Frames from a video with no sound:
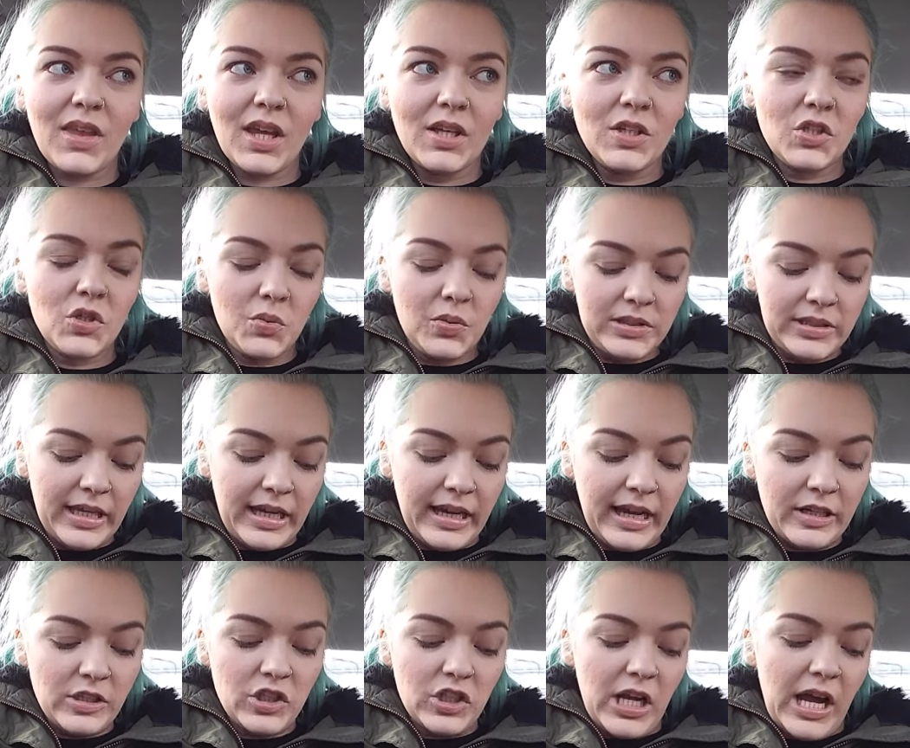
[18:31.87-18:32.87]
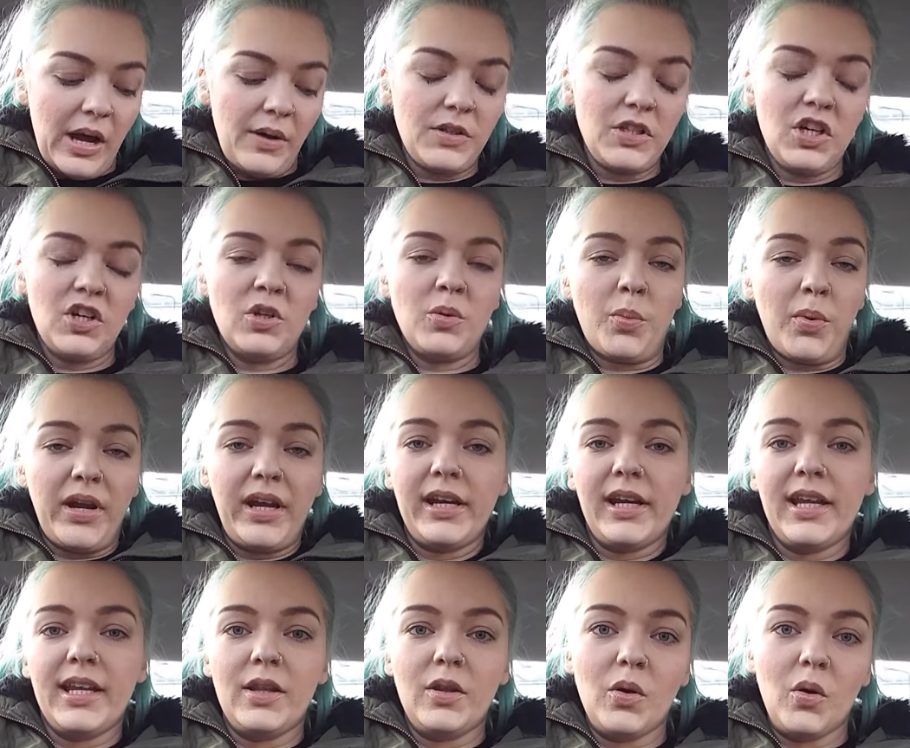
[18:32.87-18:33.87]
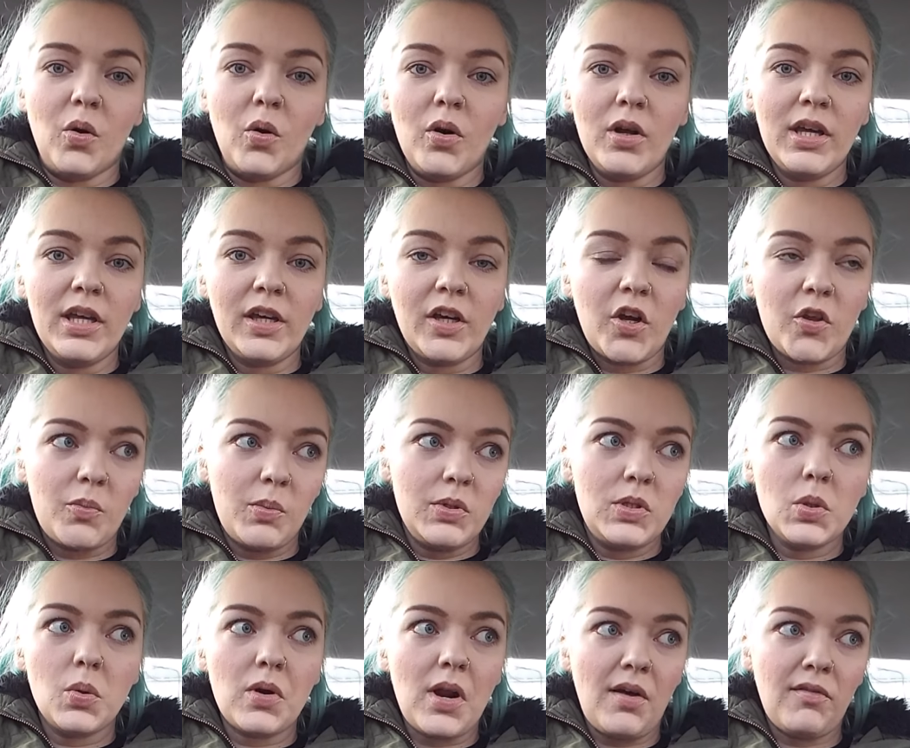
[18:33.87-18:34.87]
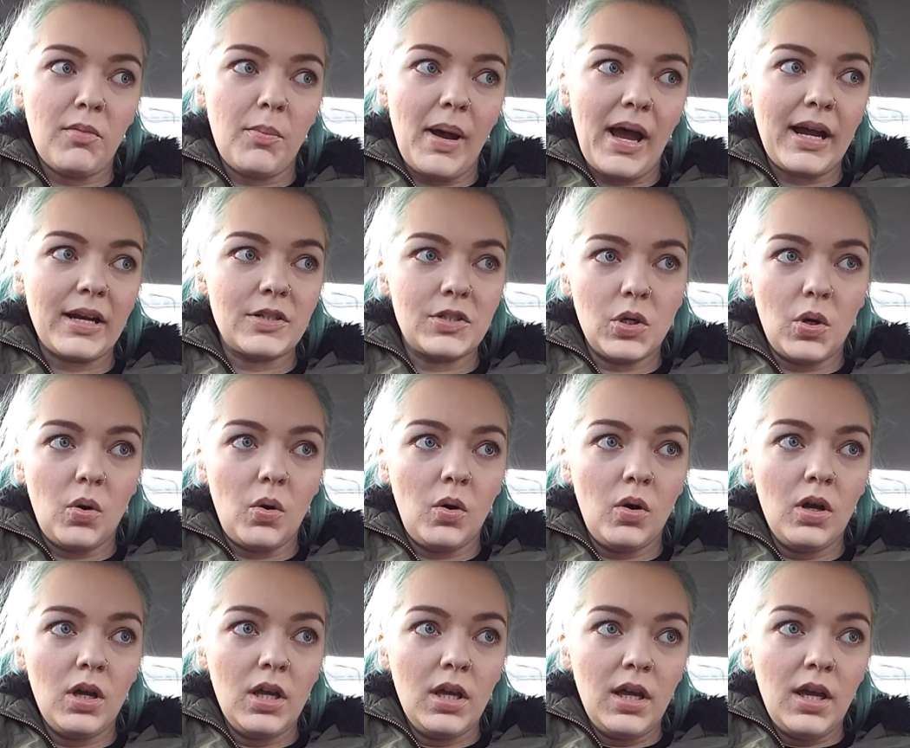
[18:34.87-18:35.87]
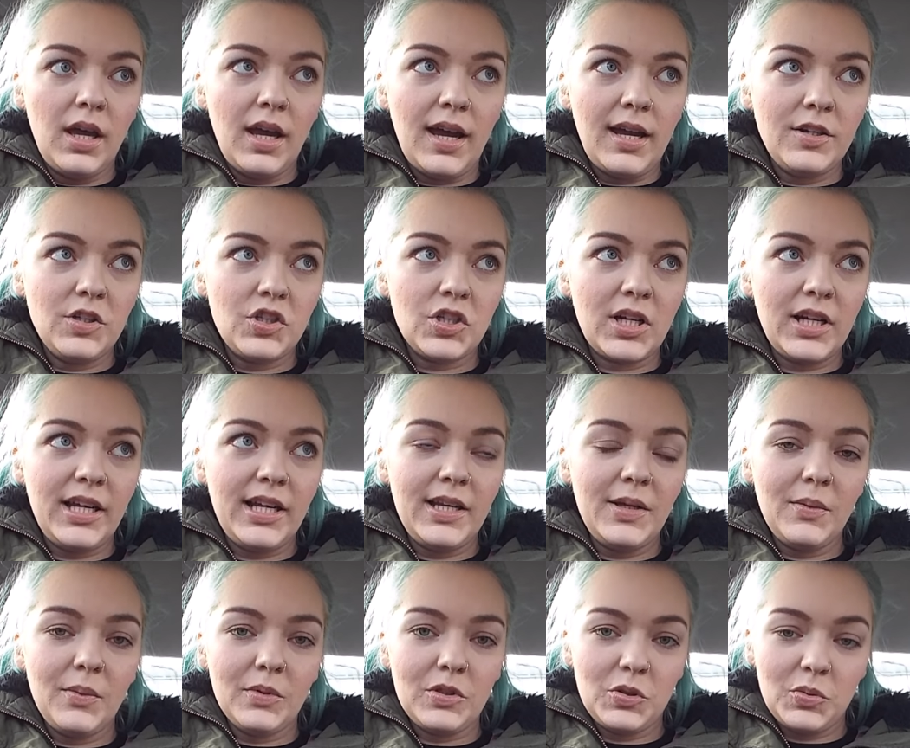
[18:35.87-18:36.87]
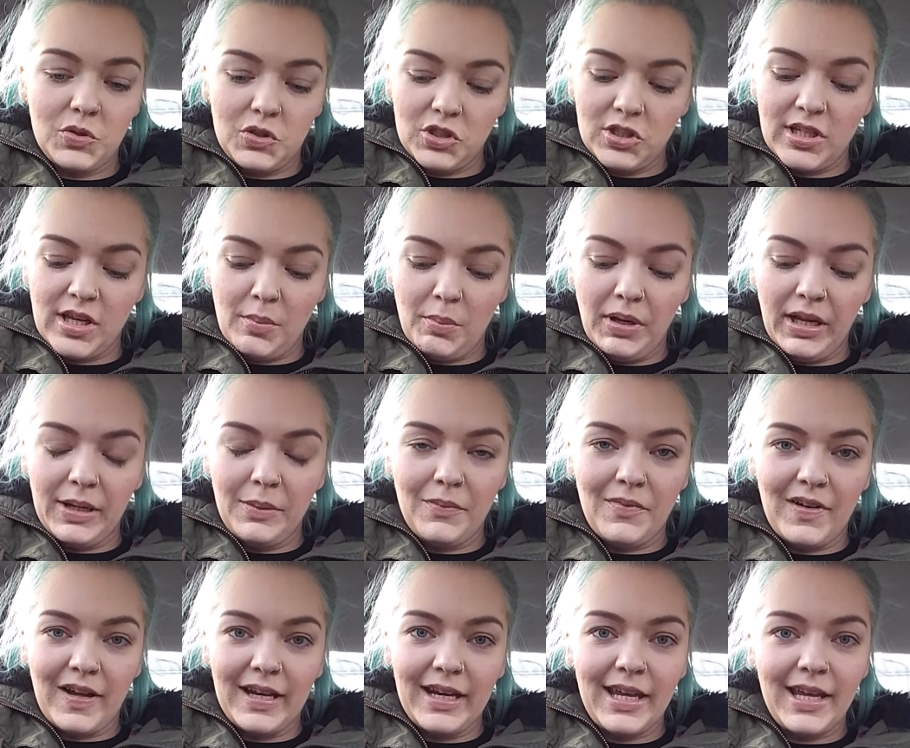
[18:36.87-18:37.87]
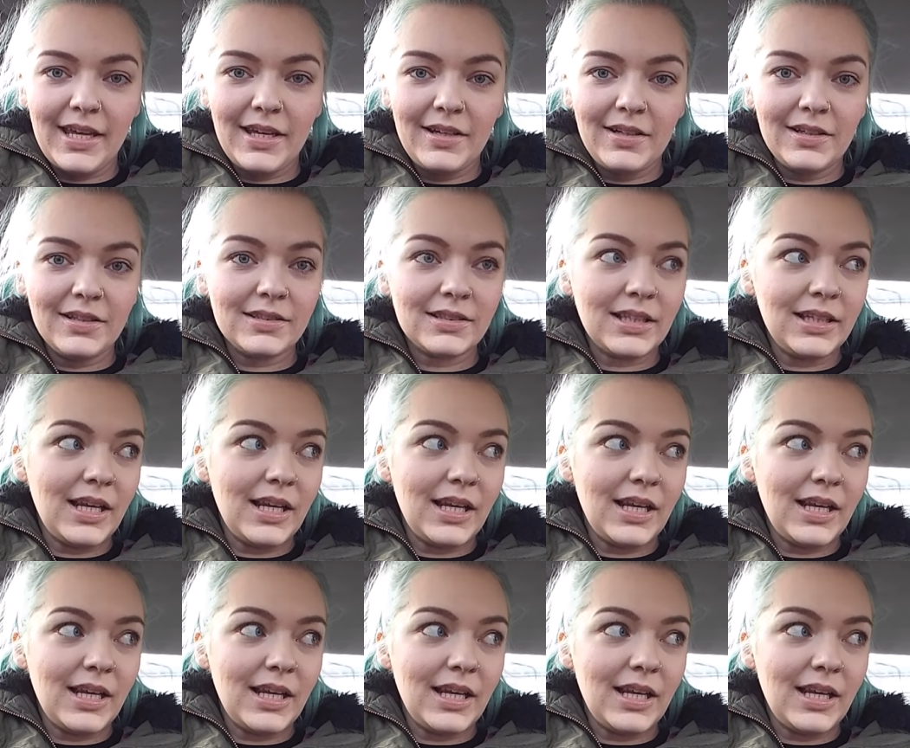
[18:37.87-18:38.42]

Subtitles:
And she was like, I don't know how you're going to bring it in though, because we don't have a back door. And she was just like playing with my nails.